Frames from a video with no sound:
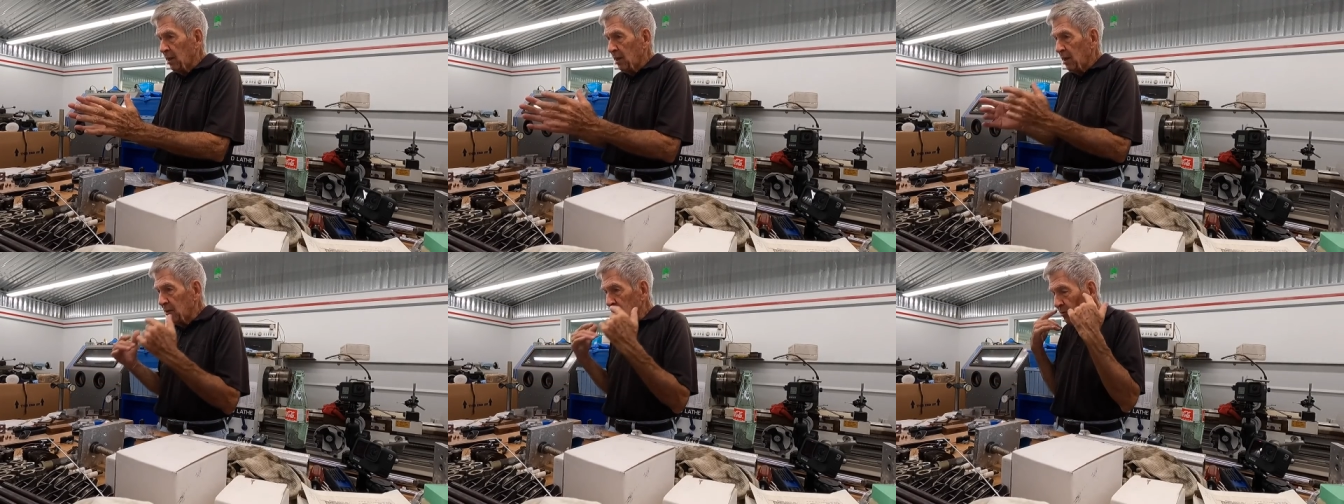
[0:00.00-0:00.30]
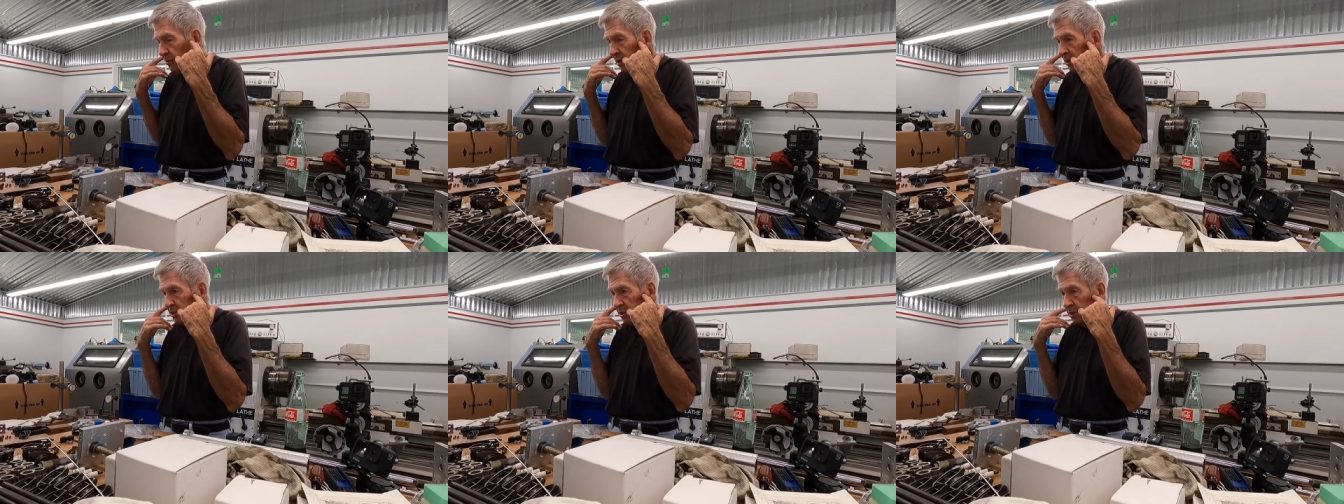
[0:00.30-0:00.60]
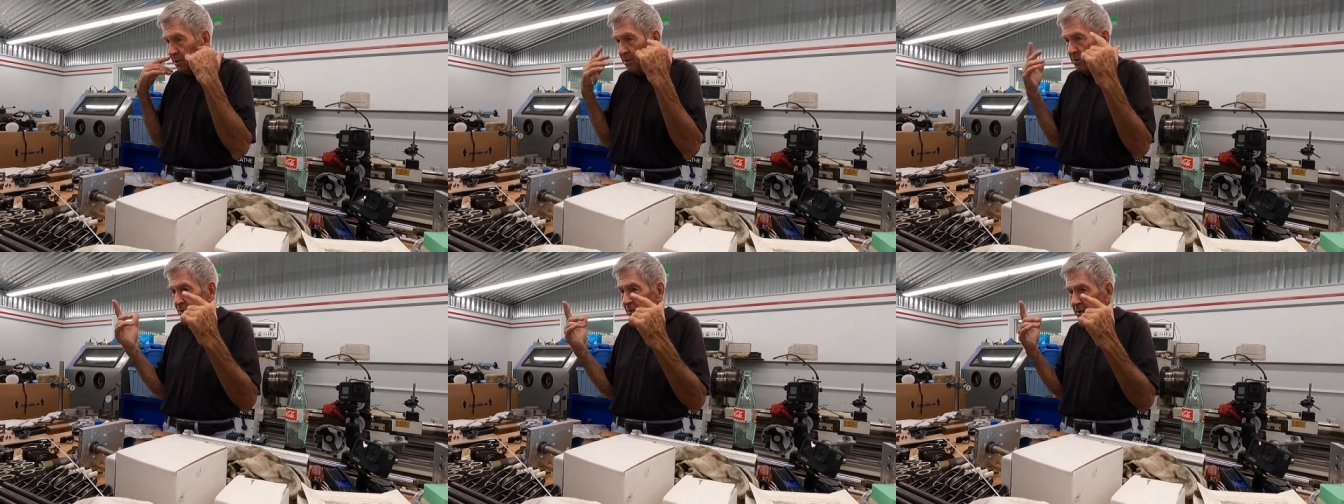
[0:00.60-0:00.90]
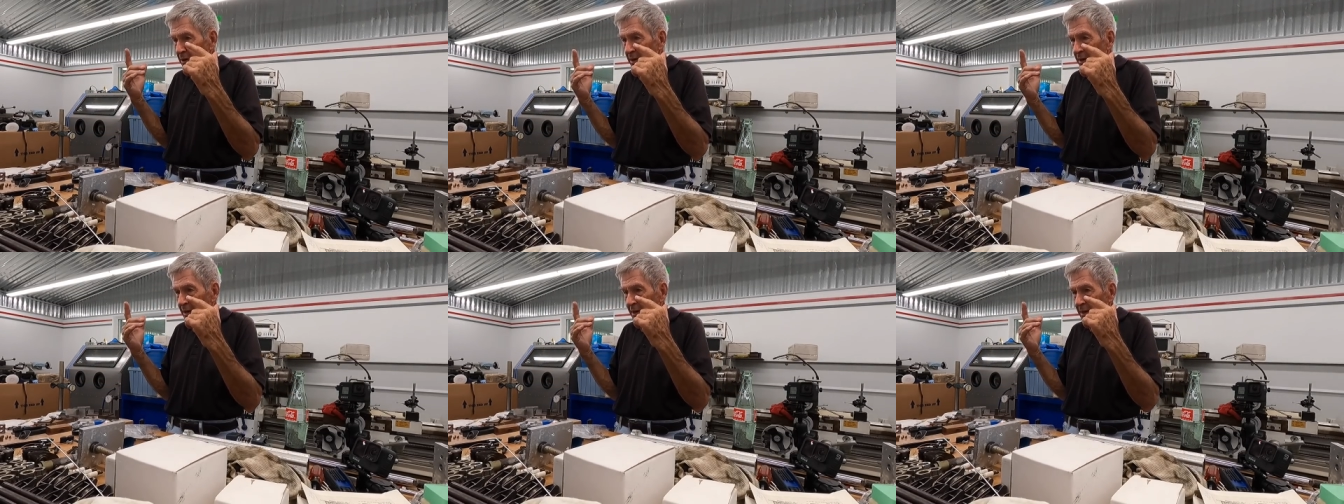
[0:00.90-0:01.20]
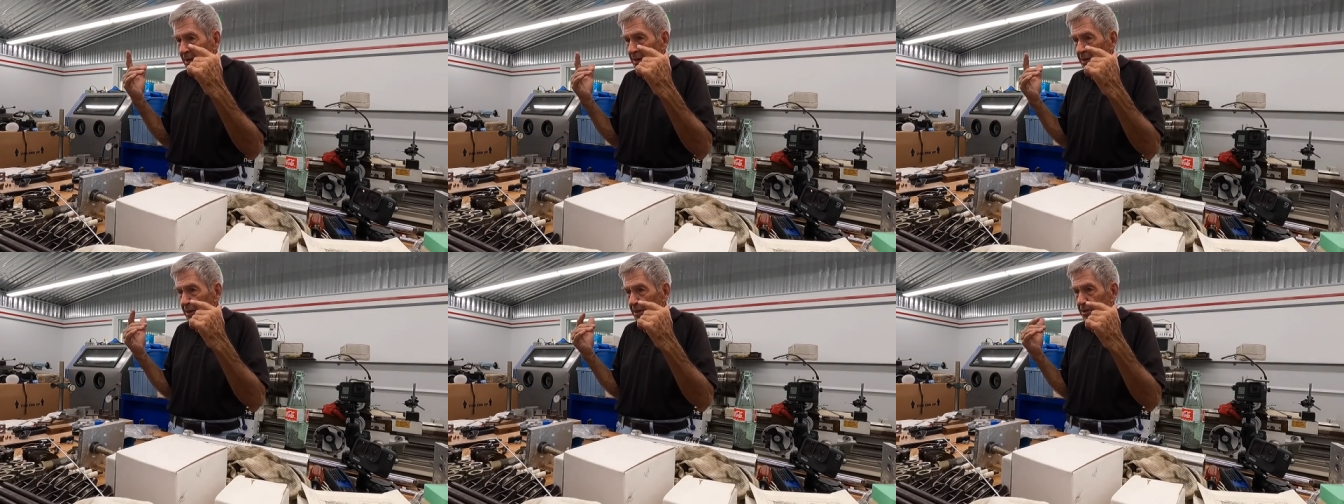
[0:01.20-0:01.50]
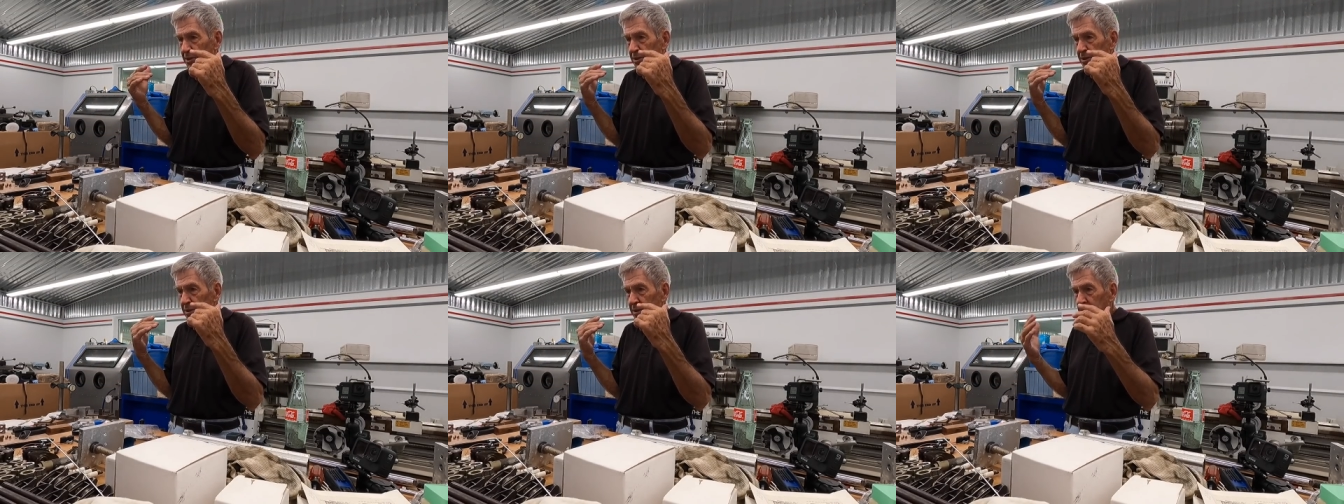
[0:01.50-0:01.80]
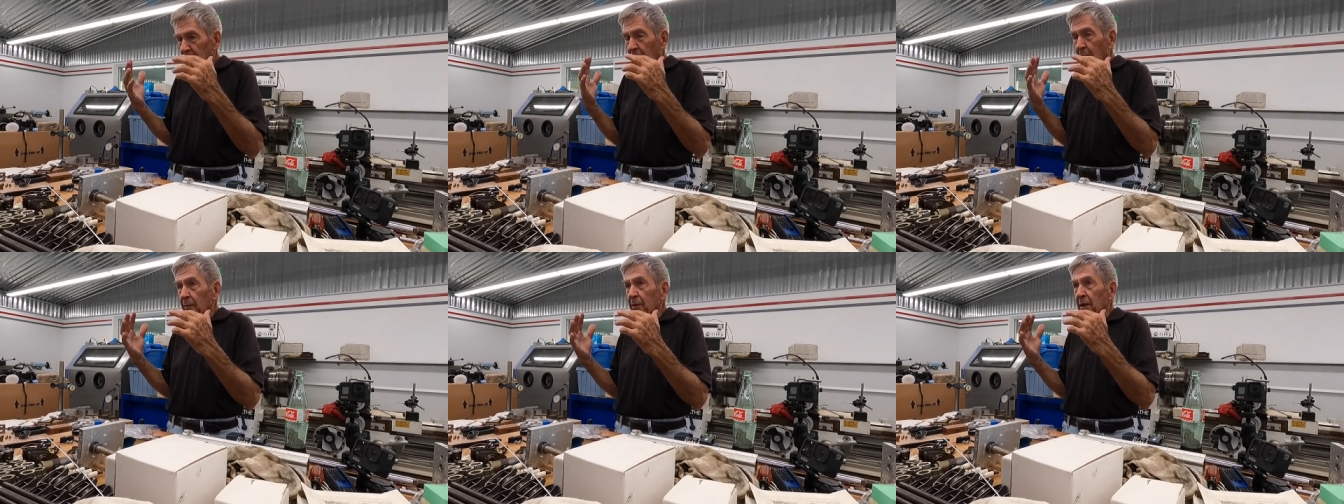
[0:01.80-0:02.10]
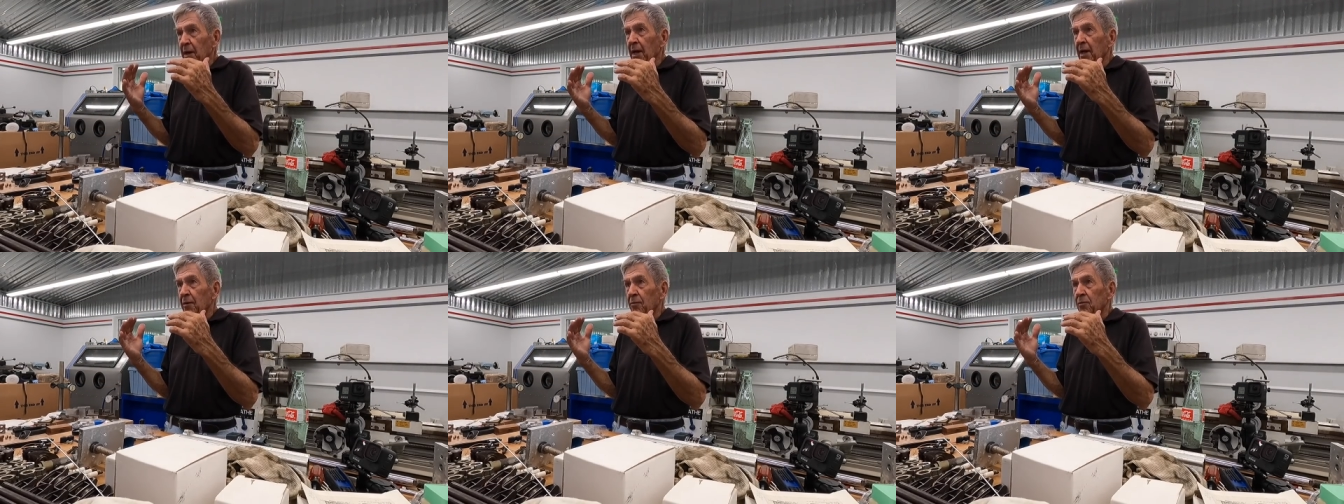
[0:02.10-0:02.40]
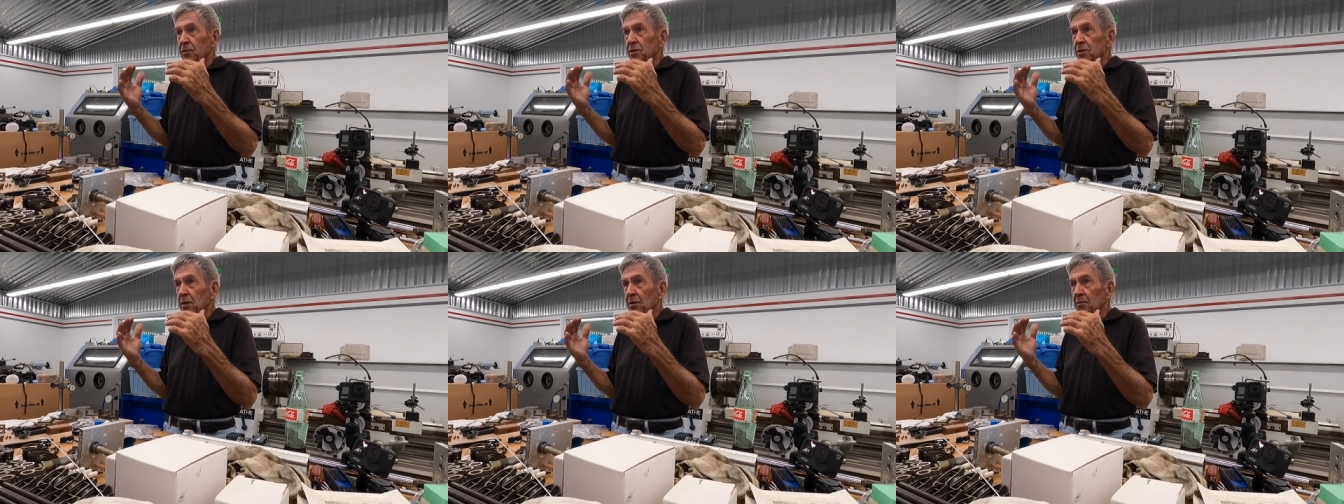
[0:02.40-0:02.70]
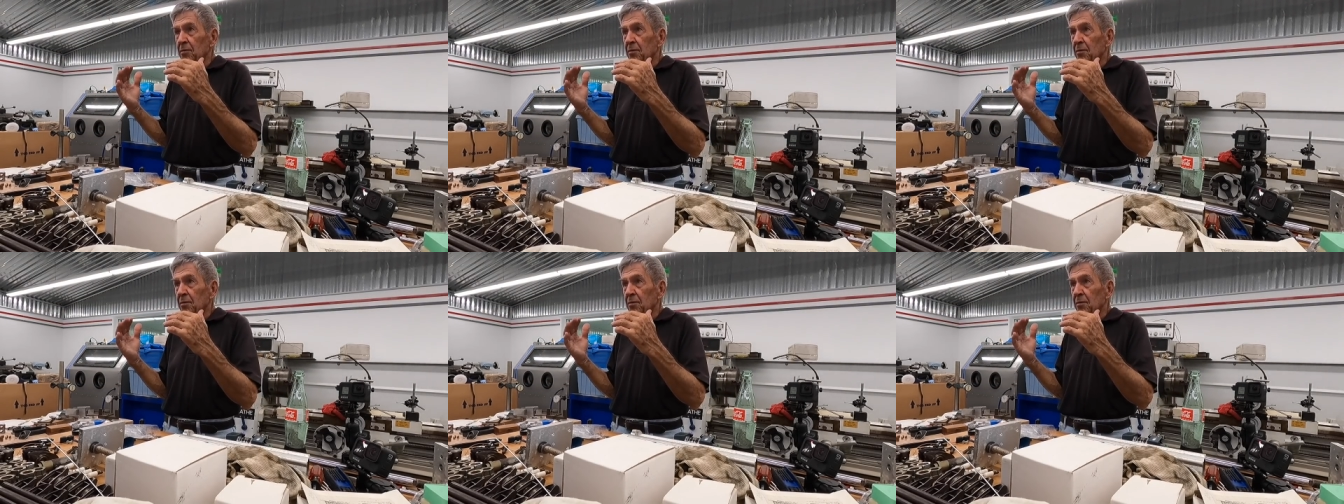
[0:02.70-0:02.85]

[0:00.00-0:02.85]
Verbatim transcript: and you listen to it, it's common language, you know?